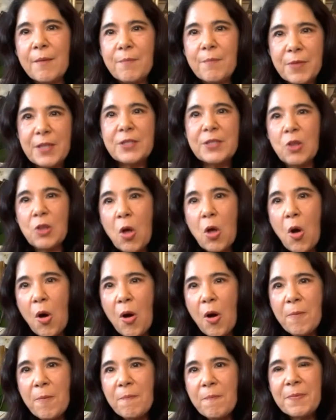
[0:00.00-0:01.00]
this
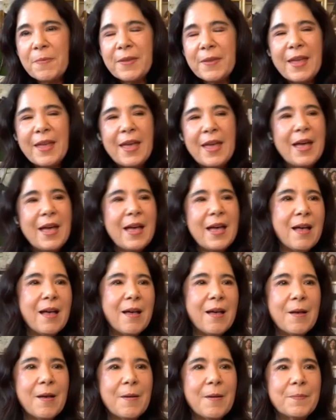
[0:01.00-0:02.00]
law.
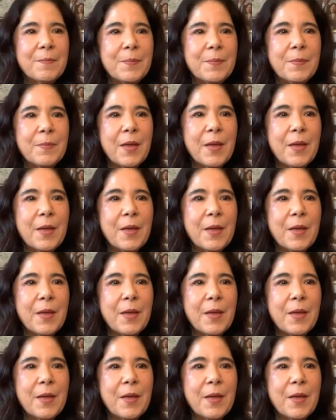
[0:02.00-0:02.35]
Um,